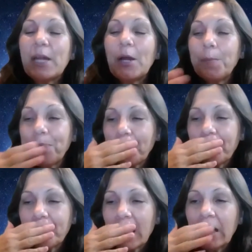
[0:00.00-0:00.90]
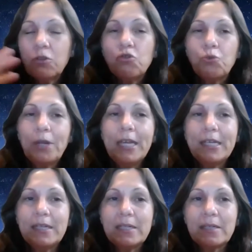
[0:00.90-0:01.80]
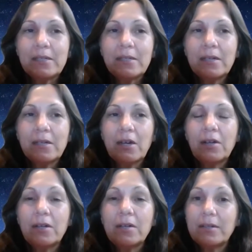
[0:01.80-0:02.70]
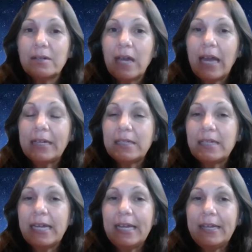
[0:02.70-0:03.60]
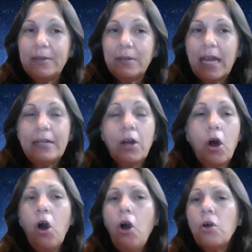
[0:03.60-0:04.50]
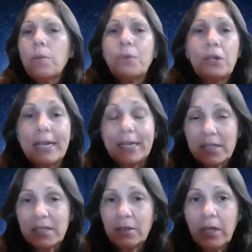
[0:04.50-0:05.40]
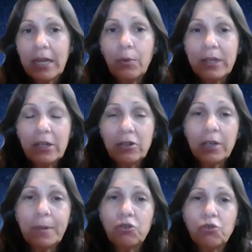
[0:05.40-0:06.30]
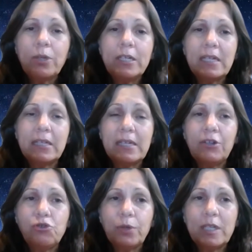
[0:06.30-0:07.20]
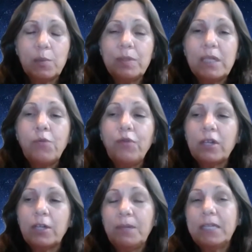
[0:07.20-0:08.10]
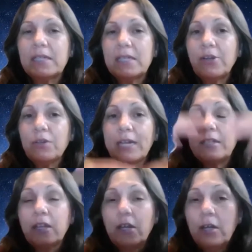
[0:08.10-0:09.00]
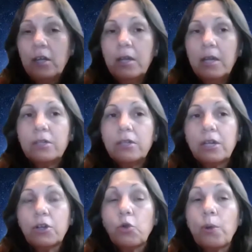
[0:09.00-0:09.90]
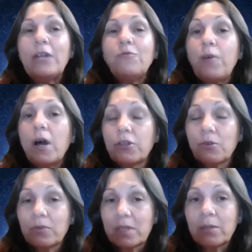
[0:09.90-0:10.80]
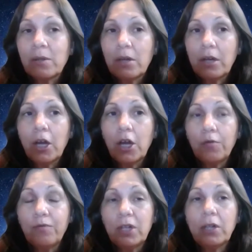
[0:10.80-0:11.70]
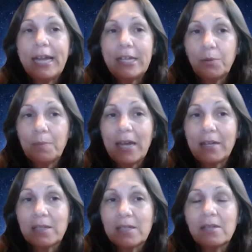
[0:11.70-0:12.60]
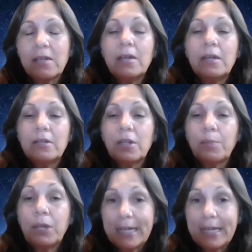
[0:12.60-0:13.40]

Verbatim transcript: So trees, as they, and all plants, like when they talk about trees, they say trees specifically because they're like the, the grandfathers of the land mass, the